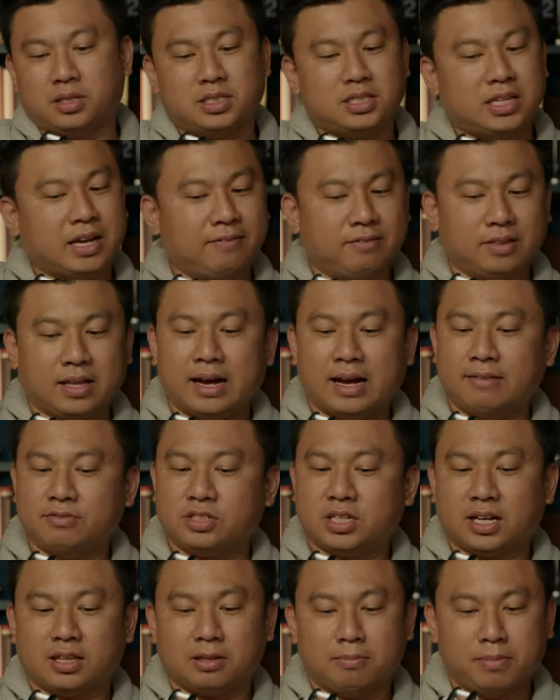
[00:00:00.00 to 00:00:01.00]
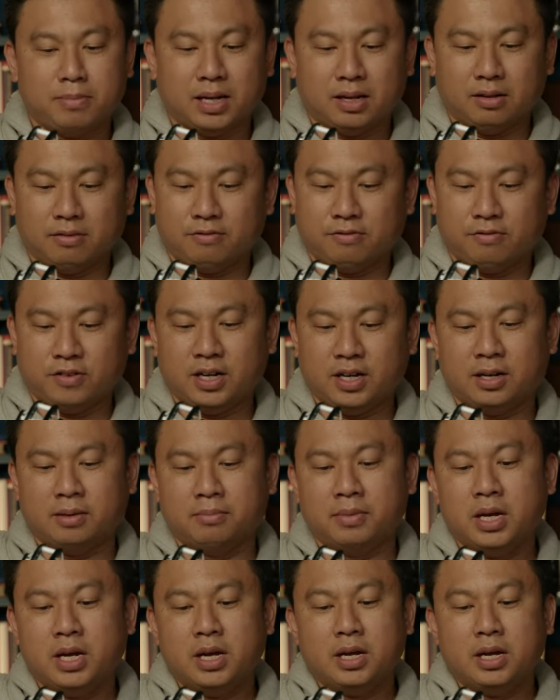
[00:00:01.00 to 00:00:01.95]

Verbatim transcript: saved lives, got the Medal of Freedom.